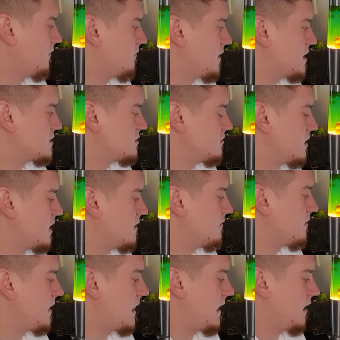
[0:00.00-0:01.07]
flash drive.
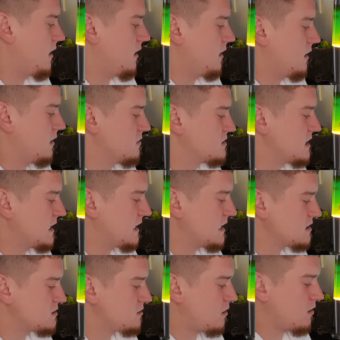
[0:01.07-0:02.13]
It'll say
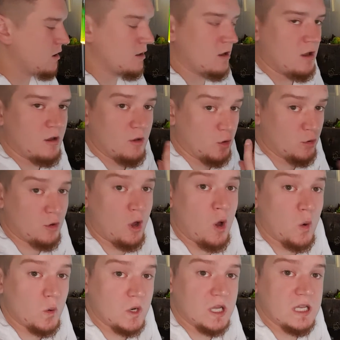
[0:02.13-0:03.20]
get started.
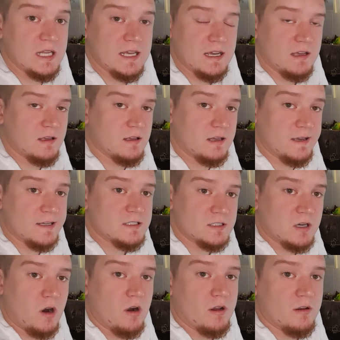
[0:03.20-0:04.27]
Don't click get
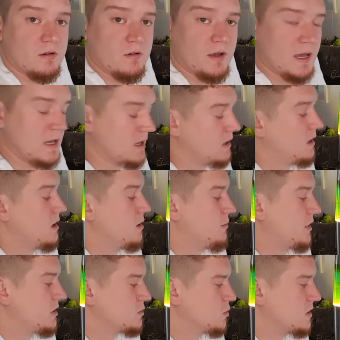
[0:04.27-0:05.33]
started, okay?
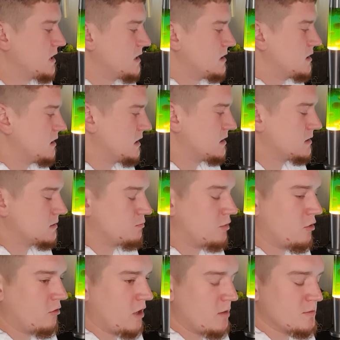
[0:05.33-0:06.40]
Because what this
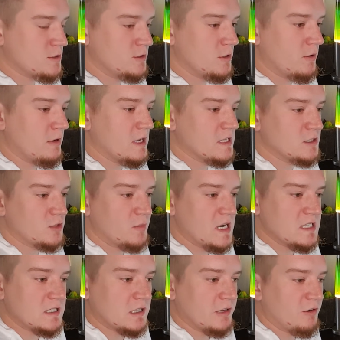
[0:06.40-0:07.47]
program is doing is you're
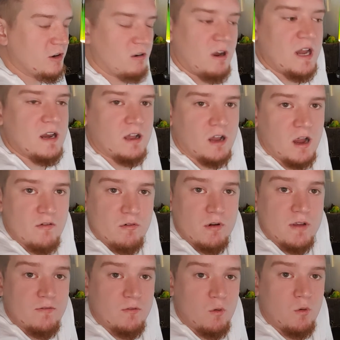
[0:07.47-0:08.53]
basically creating a
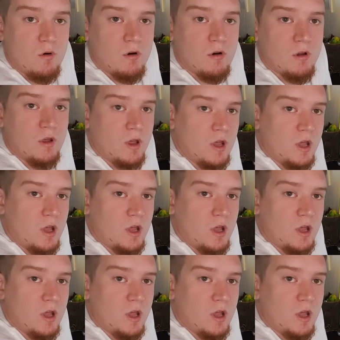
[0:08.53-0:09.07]
recovery for